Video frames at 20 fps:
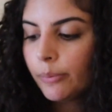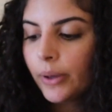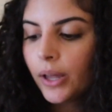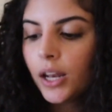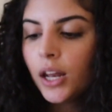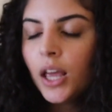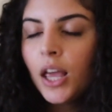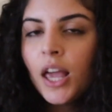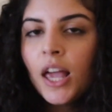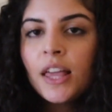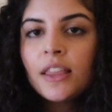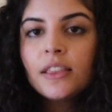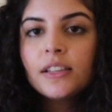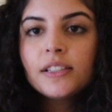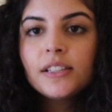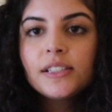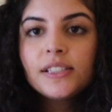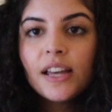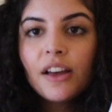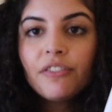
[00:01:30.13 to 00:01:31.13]
But
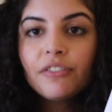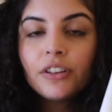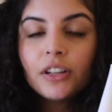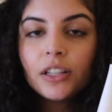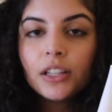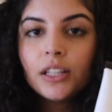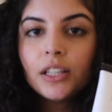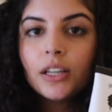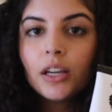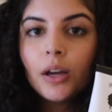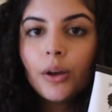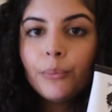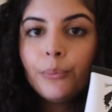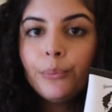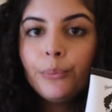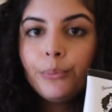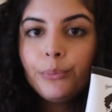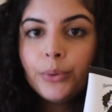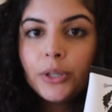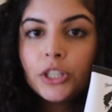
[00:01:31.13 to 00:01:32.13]
this is definitely a
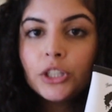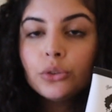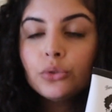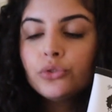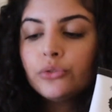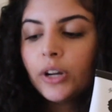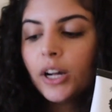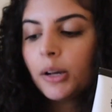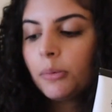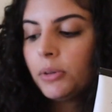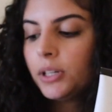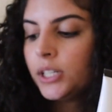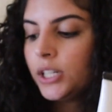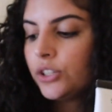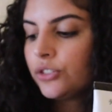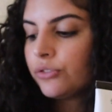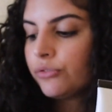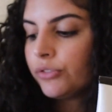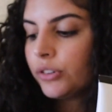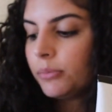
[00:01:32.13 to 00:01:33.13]
huge
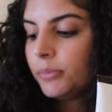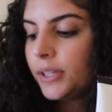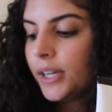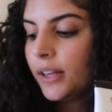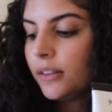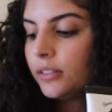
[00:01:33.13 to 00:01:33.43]
recommendation for me.